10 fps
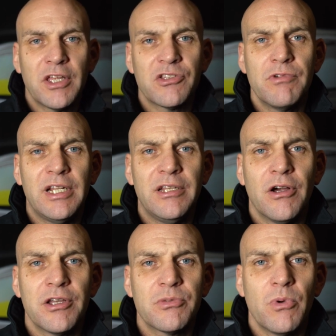That's a really
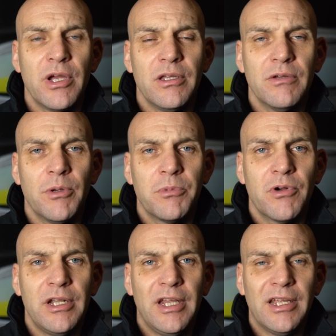nice way of
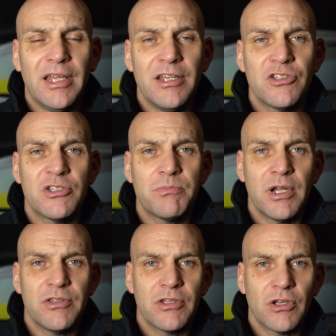upgrading. It
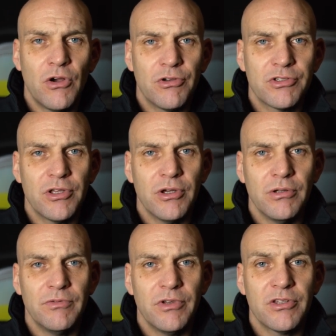spreads the cost
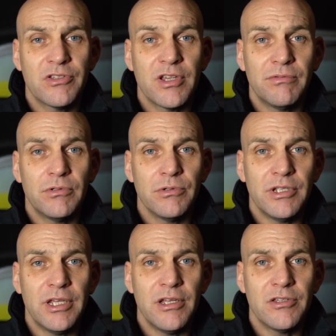over several
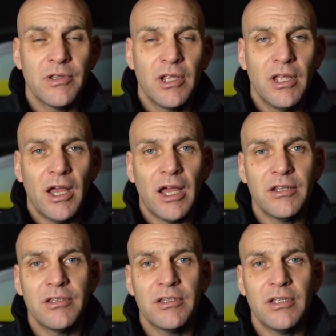years.
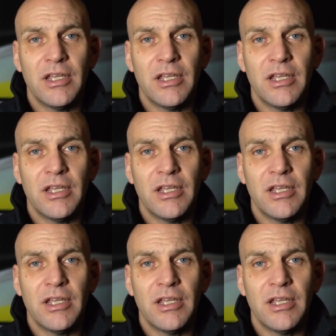And